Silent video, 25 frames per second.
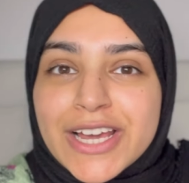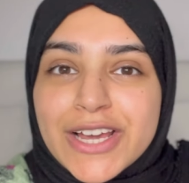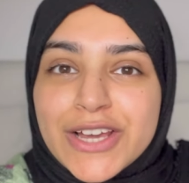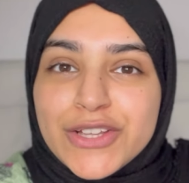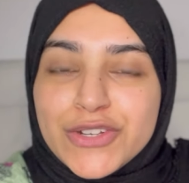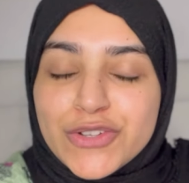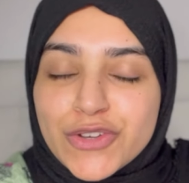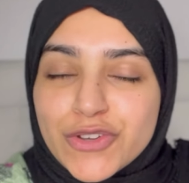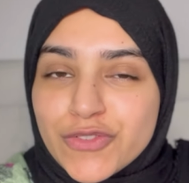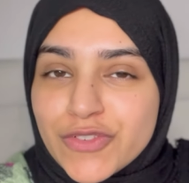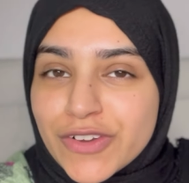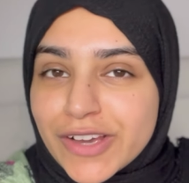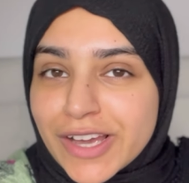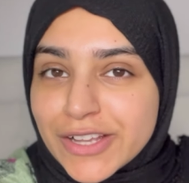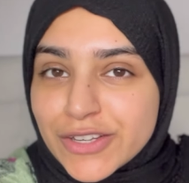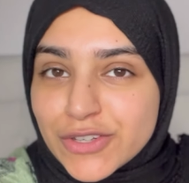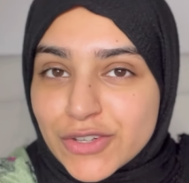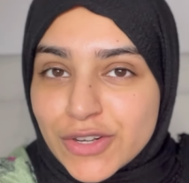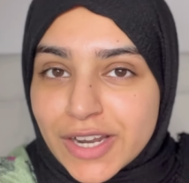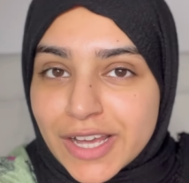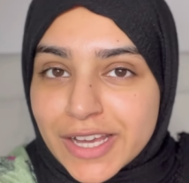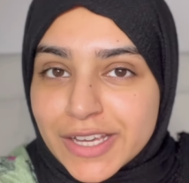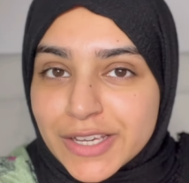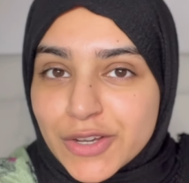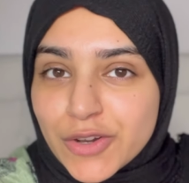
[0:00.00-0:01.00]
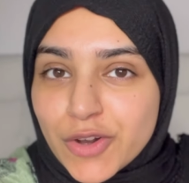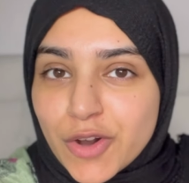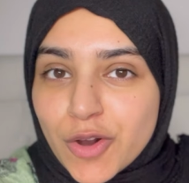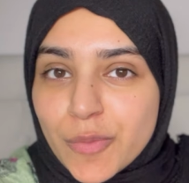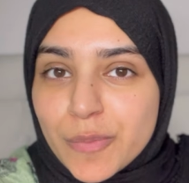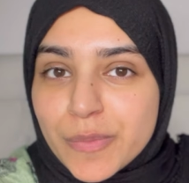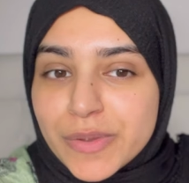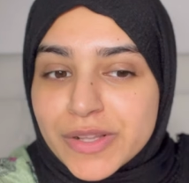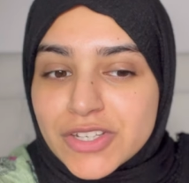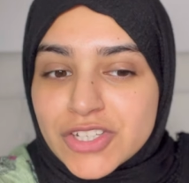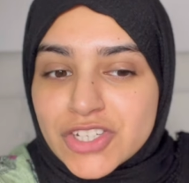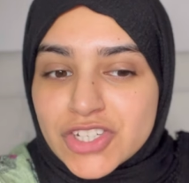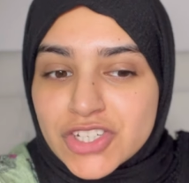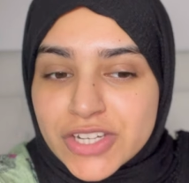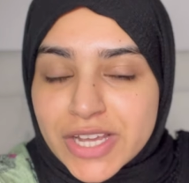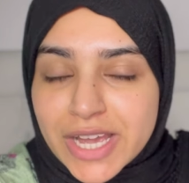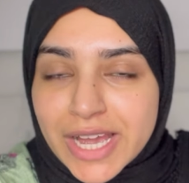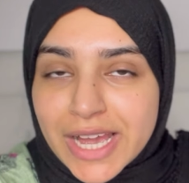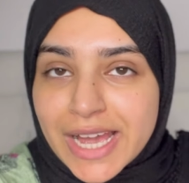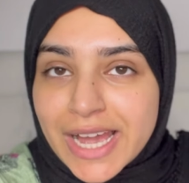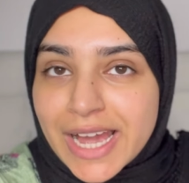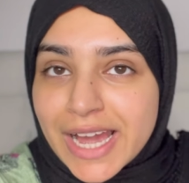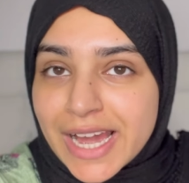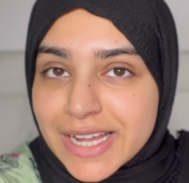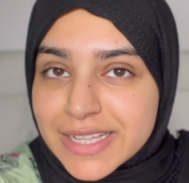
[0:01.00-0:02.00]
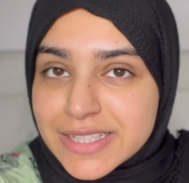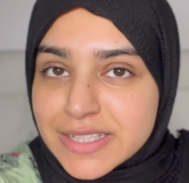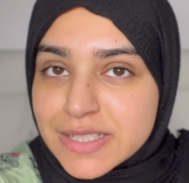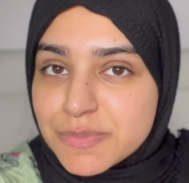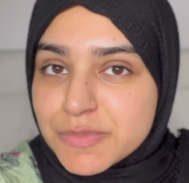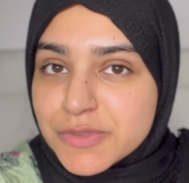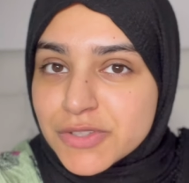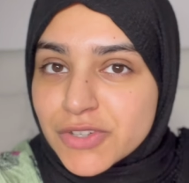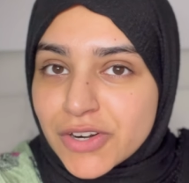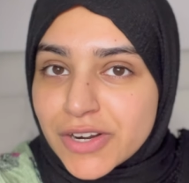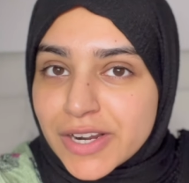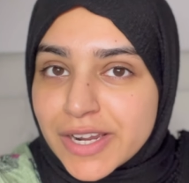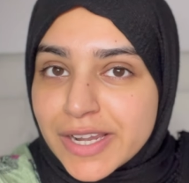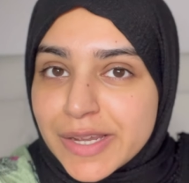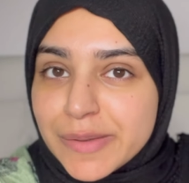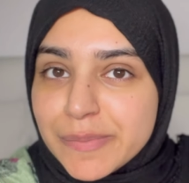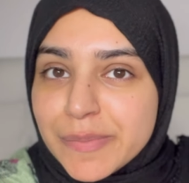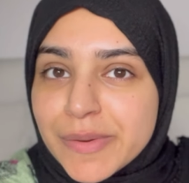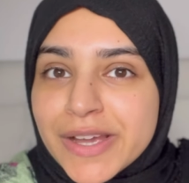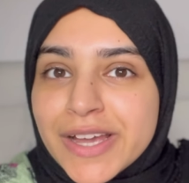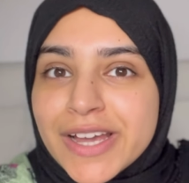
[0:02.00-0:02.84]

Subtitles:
Don't forget to like, comment, share and subscribe.